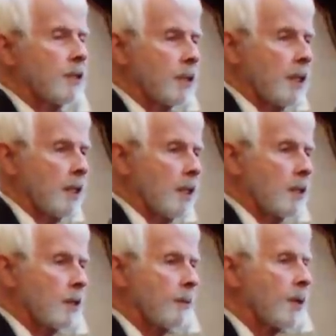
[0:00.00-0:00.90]
saying
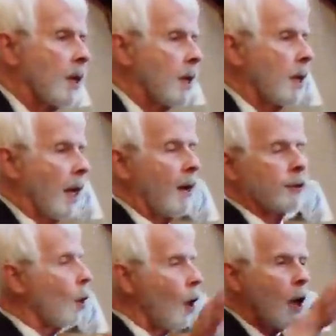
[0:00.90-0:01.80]
is,
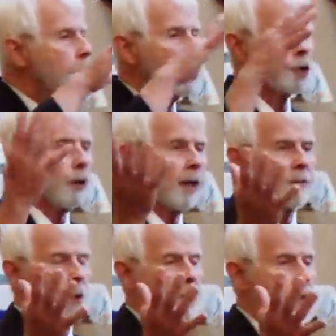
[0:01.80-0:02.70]
after all of his
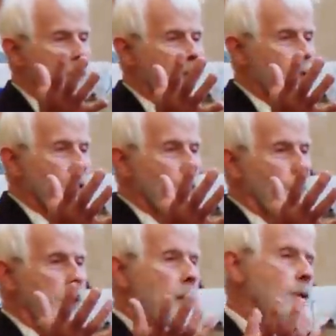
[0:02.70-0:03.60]
travels,
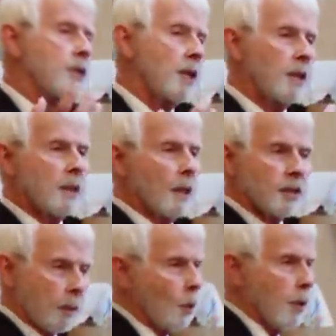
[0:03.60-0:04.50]
when he was getting uh,
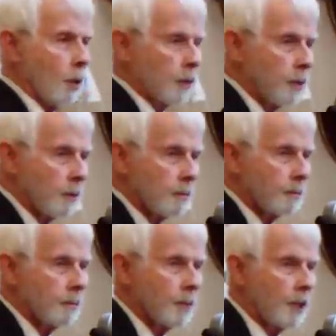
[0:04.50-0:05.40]
somewhat older.
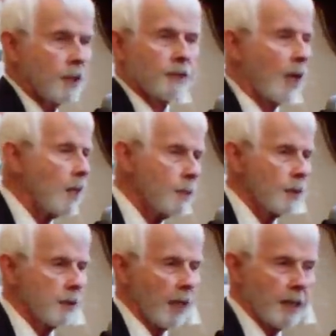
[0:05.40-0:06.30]
His father
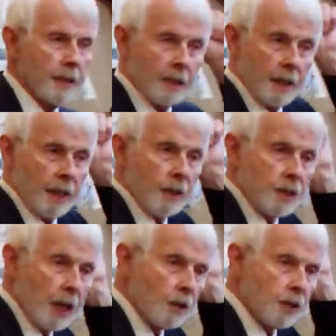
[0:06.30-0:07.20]
was dead. He
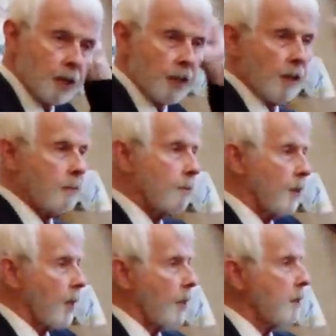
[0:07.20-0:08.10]
is now sitting
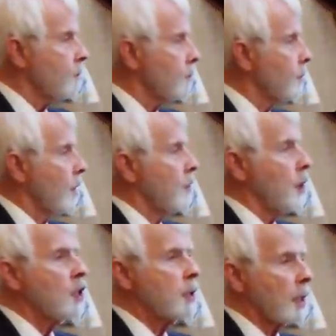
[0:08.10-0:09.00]
there,
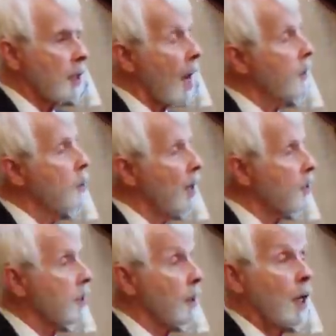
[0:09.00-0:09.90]
just, uh, you might
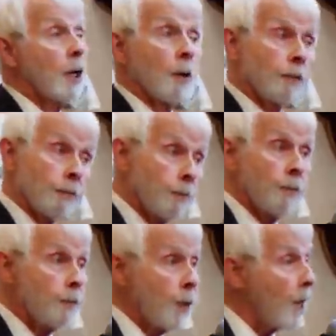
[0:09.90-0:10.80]
say,
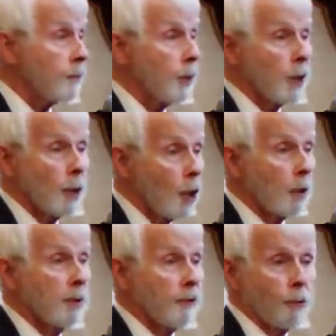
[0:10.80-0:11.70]
not very
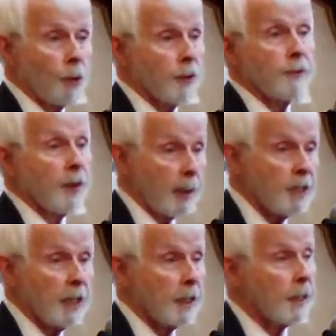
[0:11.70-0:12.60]
long before the
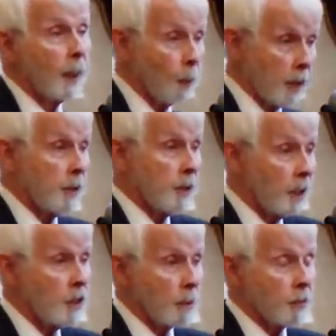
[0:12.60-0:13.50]
famine hit and they went into
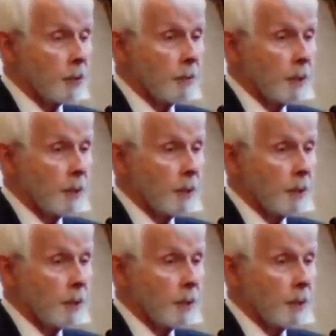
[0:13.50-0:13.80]
Egypt.